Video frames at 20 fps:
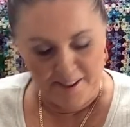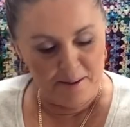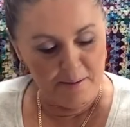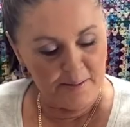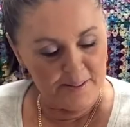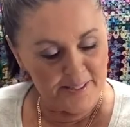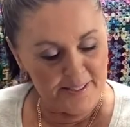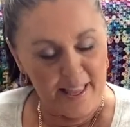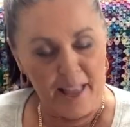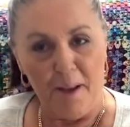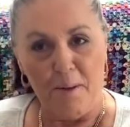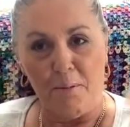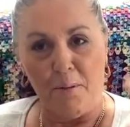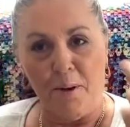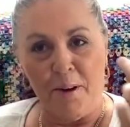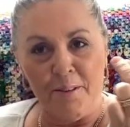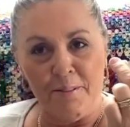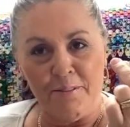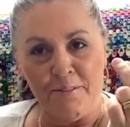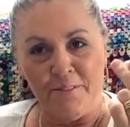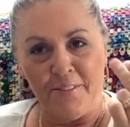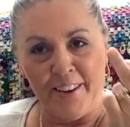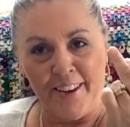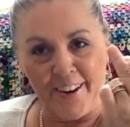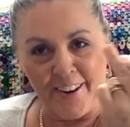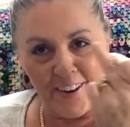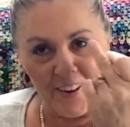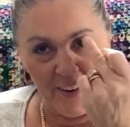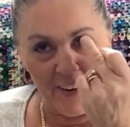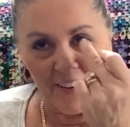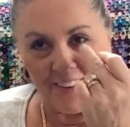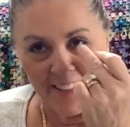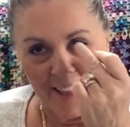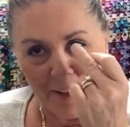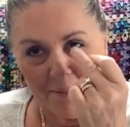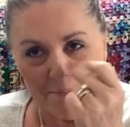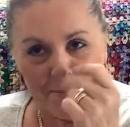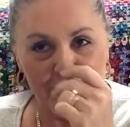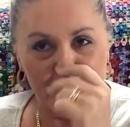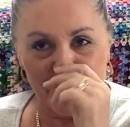it was that one finger,
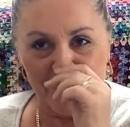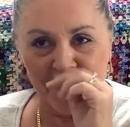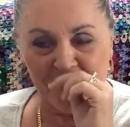that middle